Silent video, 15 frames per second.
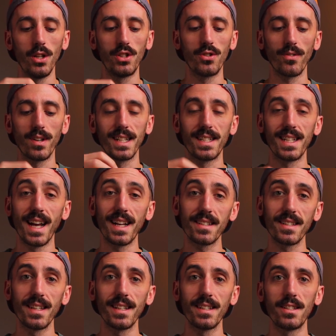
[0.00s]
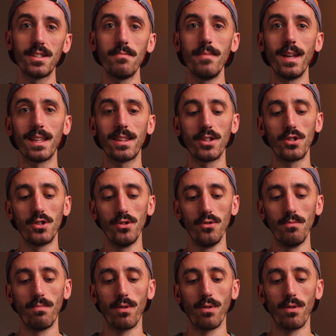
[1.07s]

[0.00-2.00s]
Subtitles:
during testing to make the shoe